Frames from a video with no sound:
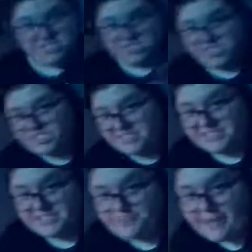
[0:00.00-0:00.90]
just cheese
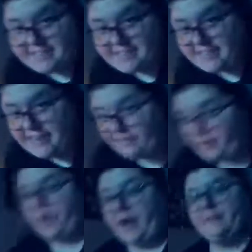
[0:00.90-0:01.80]
and spices
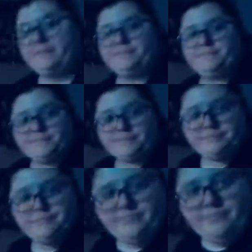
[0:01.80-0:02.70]
everywhere.
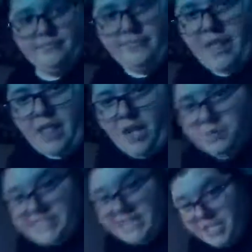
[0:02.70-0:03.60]

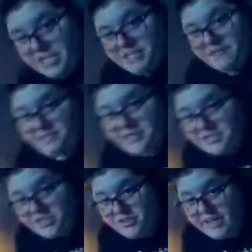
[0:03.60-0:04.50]
Was that a good enough look?
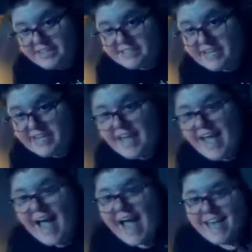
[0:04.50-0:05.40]
Do you guys,
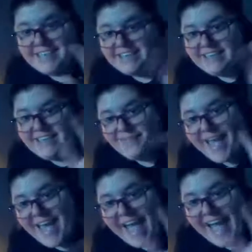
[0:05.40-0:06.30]
hi Steve,
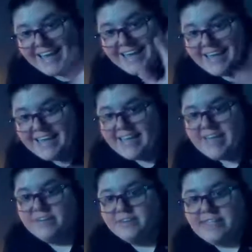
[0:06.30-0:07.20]
hi Heidi. Was